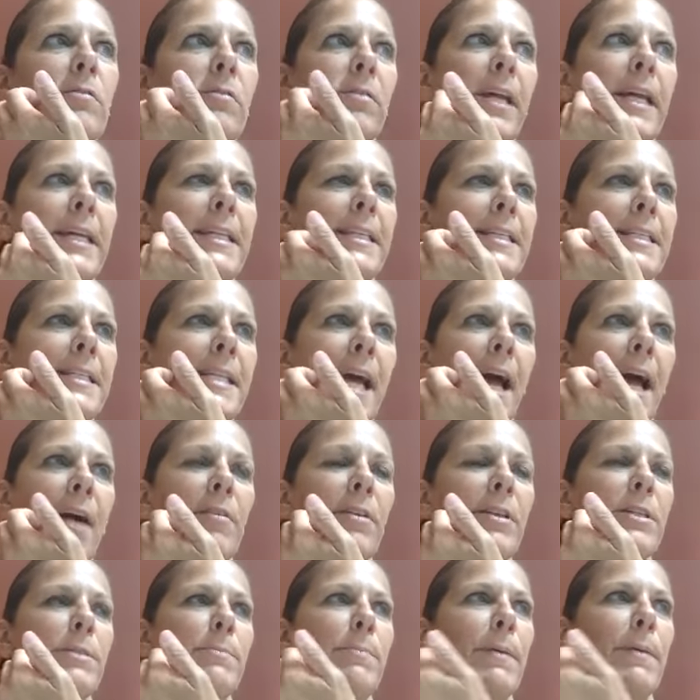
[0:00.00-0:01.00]
like the
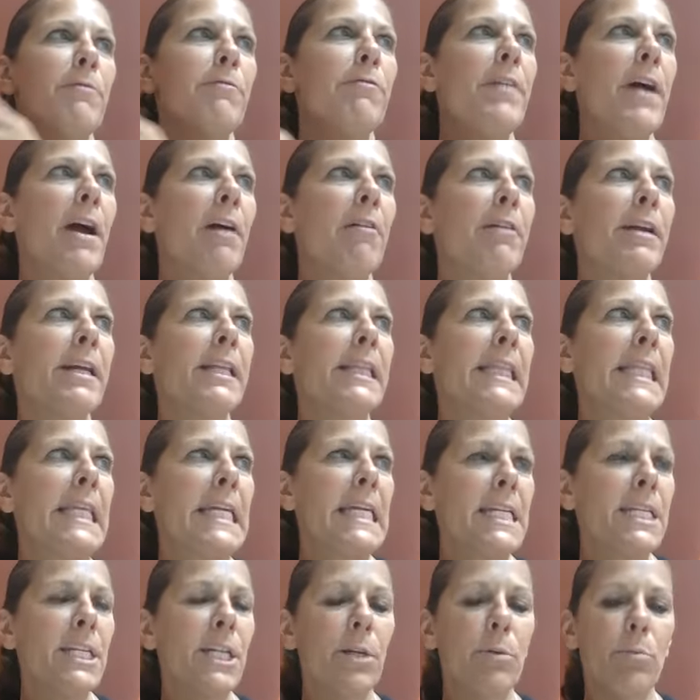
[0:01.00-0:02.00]
town has been very
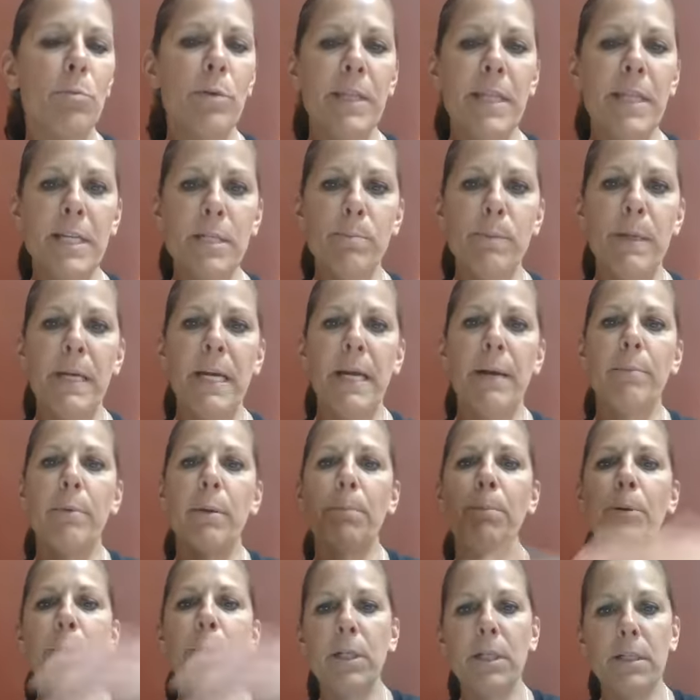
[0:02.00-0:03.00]
lenient with us being able
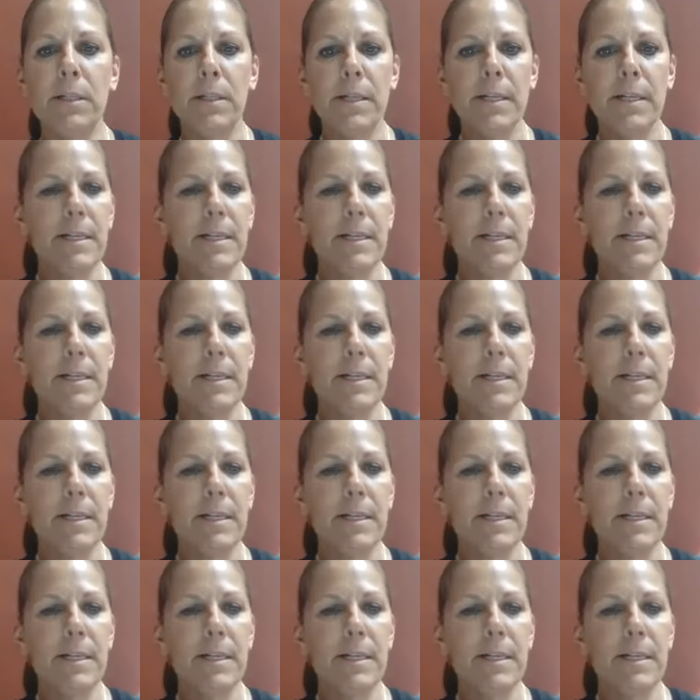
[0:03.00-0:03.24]
to put